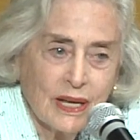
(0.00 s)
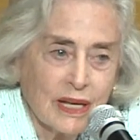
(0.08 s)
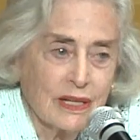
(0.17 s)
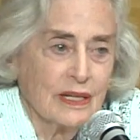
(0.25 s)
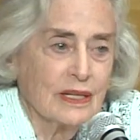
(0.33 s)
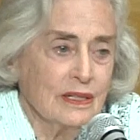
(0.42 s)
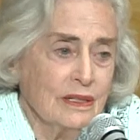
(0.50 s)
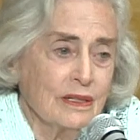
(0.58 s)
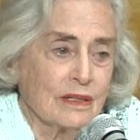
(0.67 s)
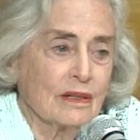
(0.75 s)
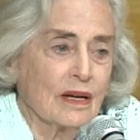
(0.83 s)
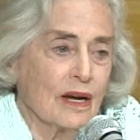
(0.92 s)
And in
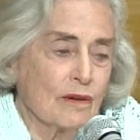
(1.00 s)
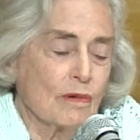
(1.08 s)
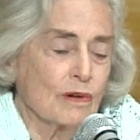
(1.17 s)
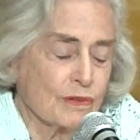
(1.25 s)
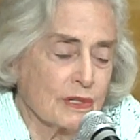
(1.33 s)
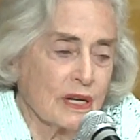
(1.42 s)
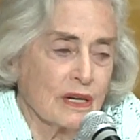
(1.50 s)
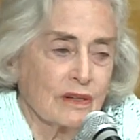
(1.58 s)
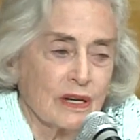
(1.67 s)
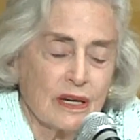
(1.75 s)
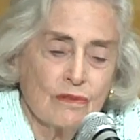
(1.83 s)
it, I wrote down